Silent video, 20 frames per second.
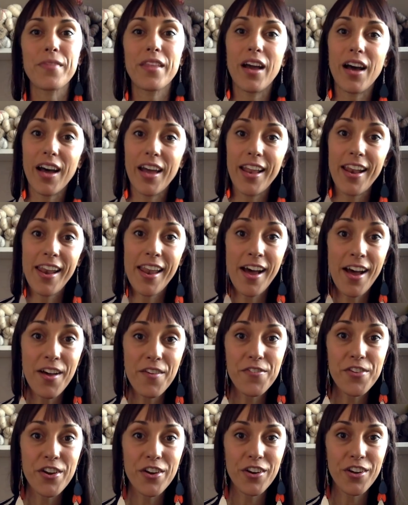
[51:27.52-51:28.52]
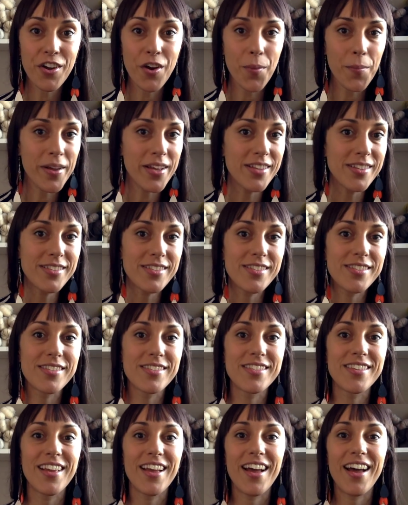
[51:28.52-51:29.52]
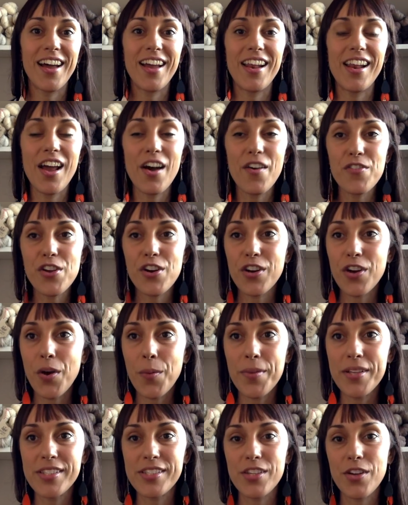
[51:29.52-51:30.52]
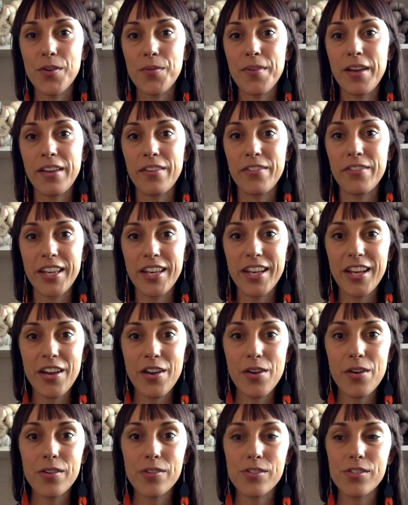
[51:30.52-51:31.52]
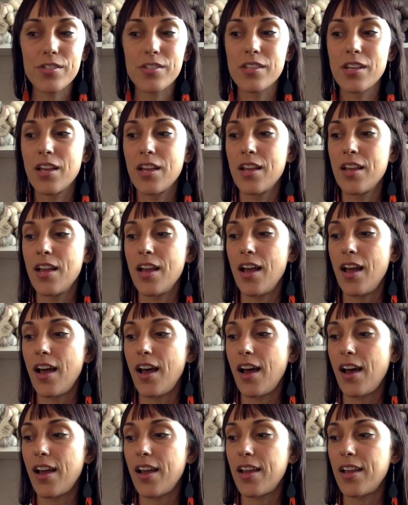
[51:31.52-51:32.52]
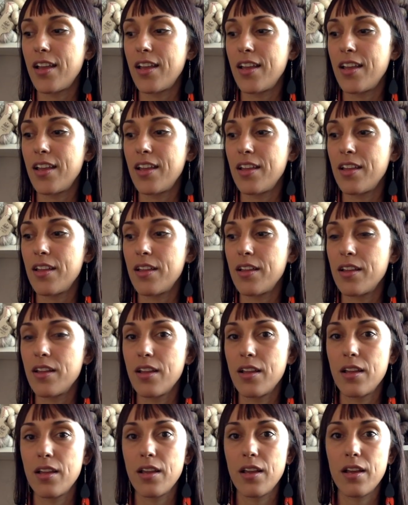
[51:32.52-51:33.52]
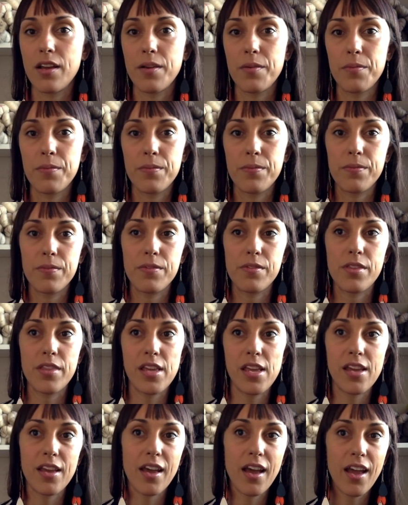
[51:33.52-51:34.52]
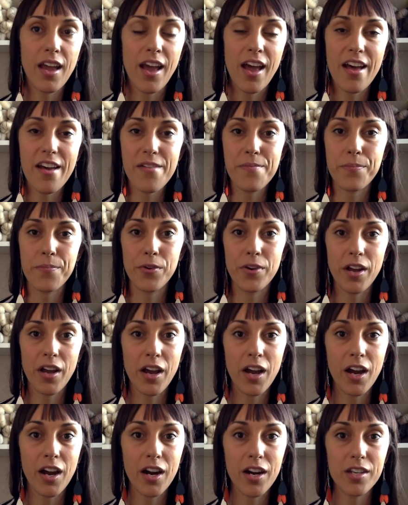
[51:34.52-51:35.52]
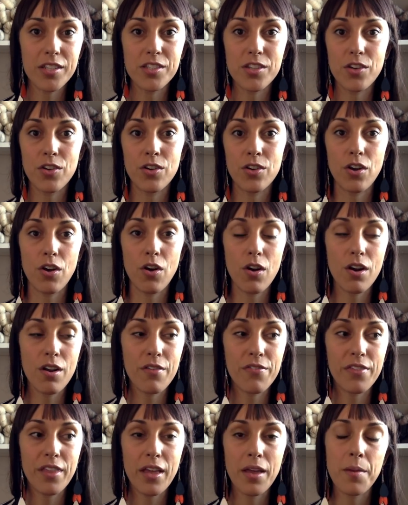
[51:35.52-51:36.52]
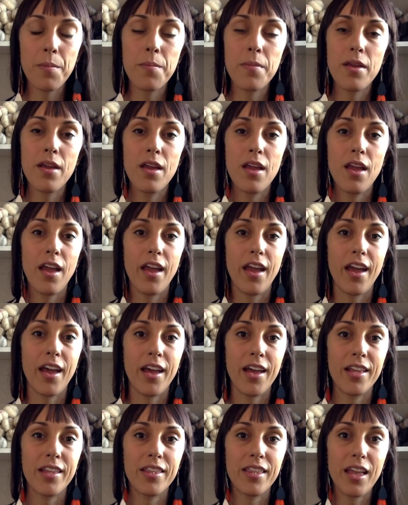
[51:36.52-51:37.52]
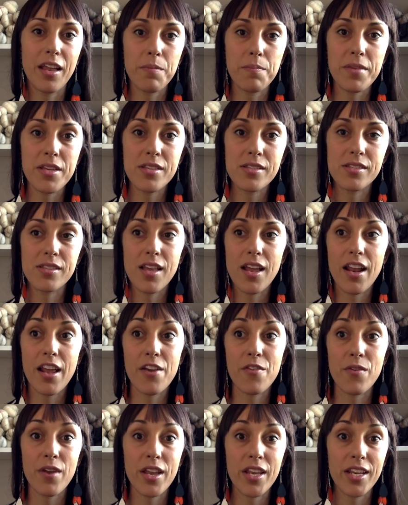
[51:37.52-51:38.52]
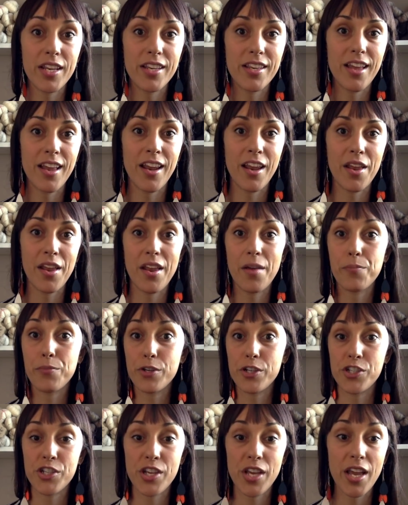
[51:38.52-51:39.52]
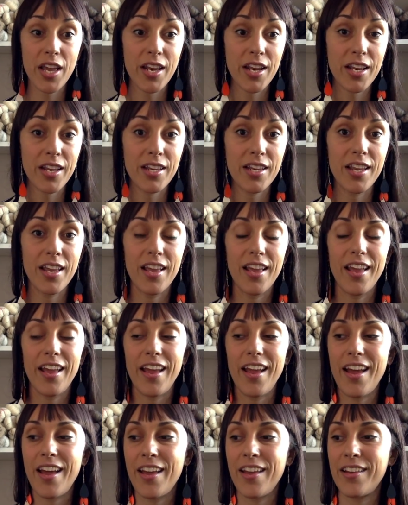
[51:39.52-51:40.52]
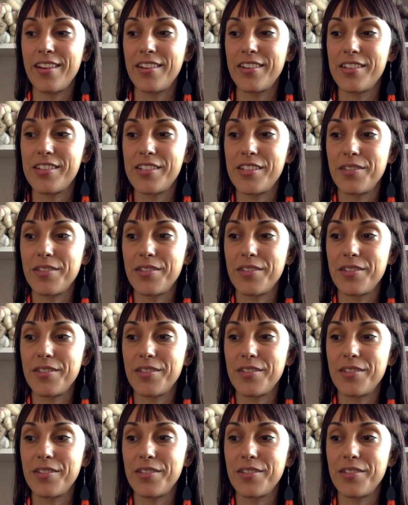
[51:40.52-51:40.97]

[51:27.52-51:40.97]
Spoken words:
I love your comments. I love your comments on my videos. I think I have put a heart on all of them, and that means that I read it and I appreciate it, and